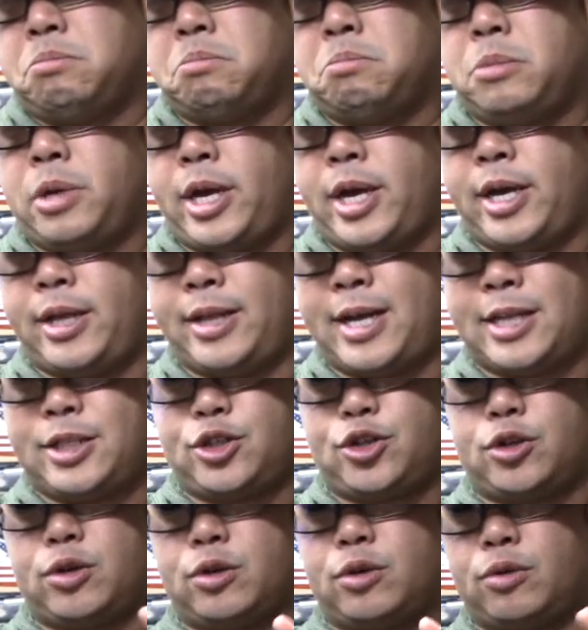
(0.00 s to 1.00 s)
and that's
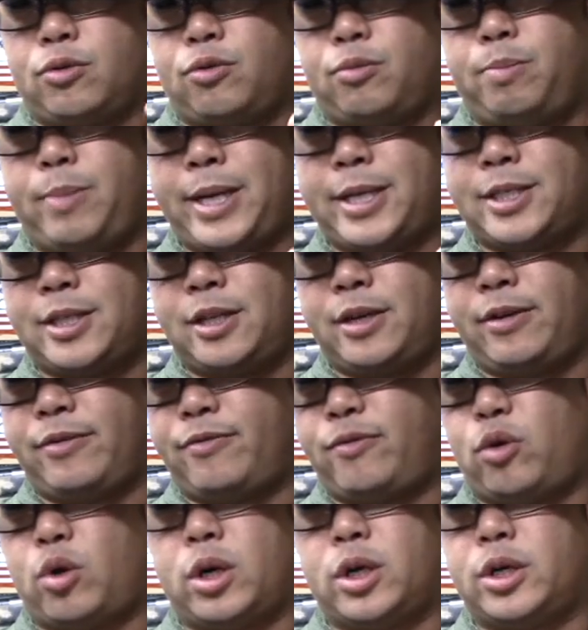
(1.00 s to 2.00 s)
your basically your
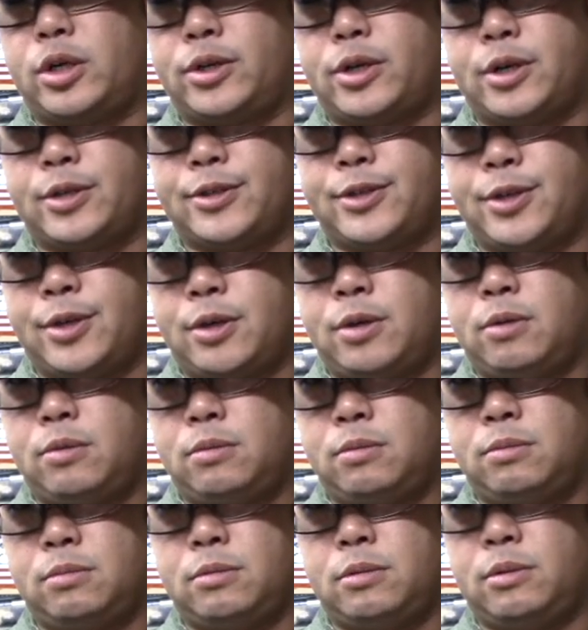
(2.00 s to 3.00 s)
400 yard zero.
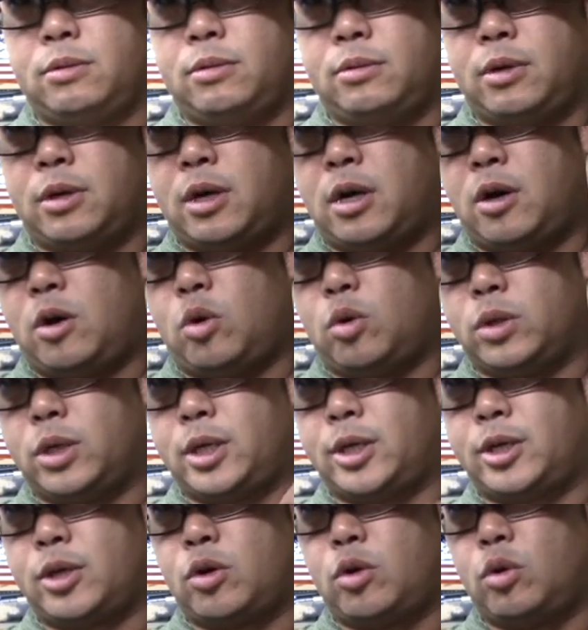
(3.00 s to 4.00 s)
Hold
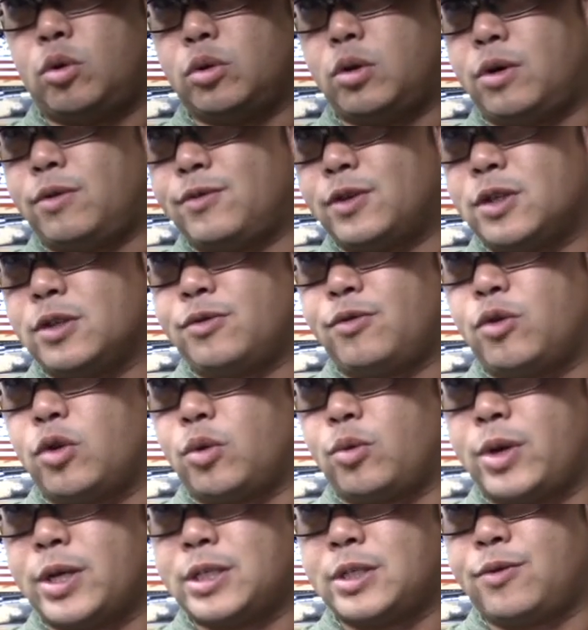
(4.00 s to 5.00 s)
under, holdovers for
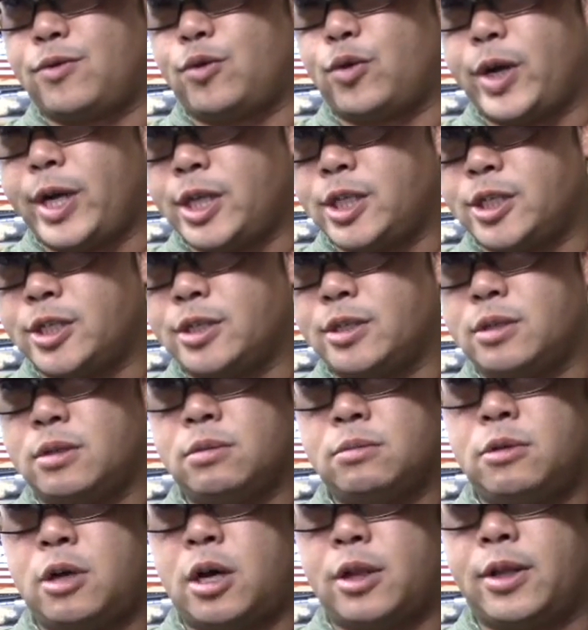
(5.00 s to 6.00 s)
the rest of the ranges
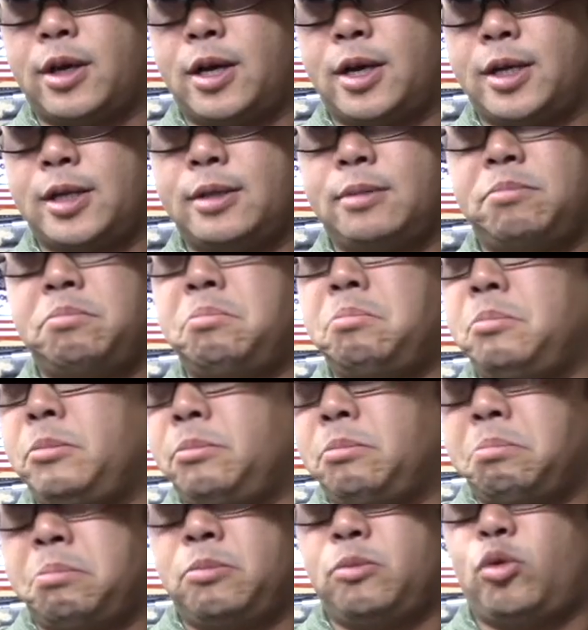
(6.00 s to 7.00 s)
on the hunt,
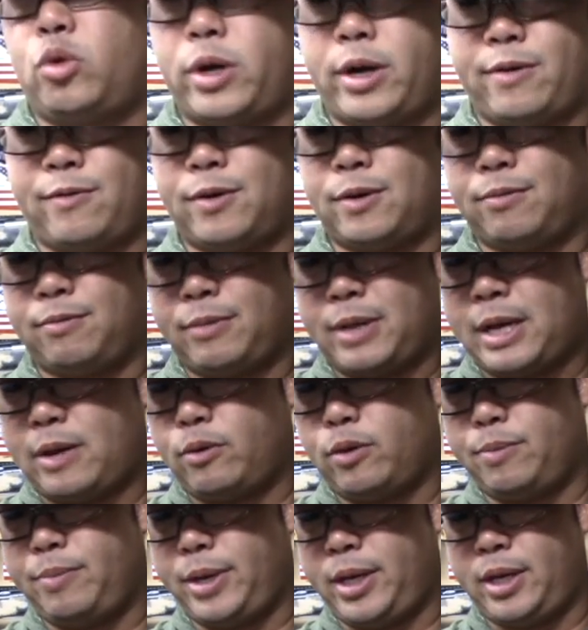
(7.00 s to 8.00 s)
whatever. That
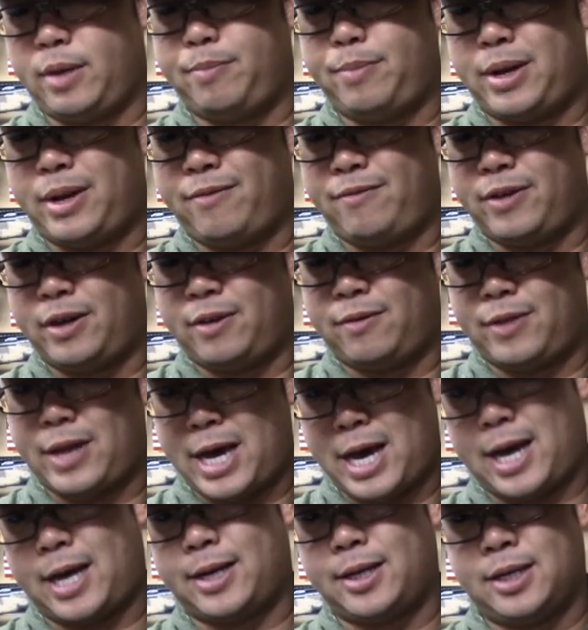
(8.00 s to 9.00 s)
would be a benefit of
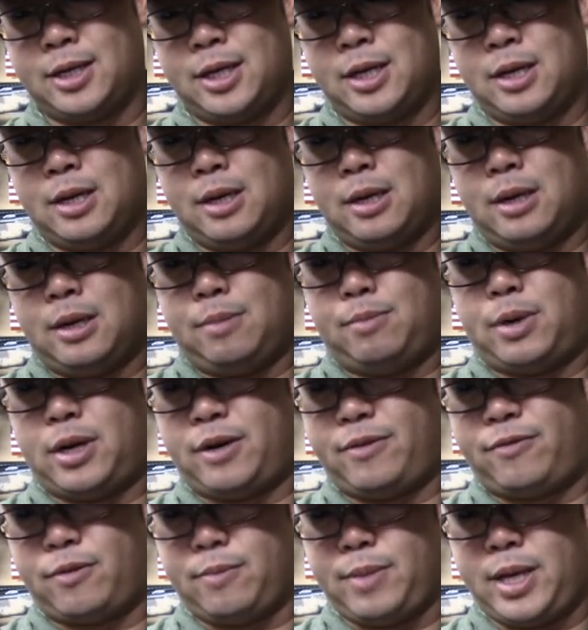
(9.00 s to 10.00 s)
that.
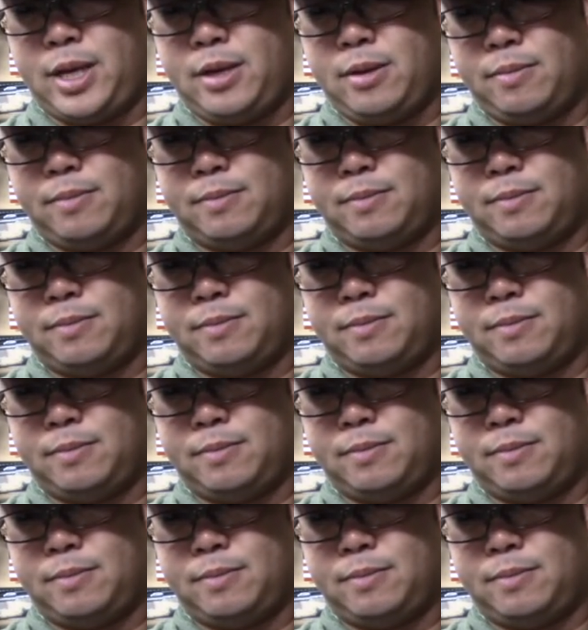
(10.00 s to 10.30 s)
But for me,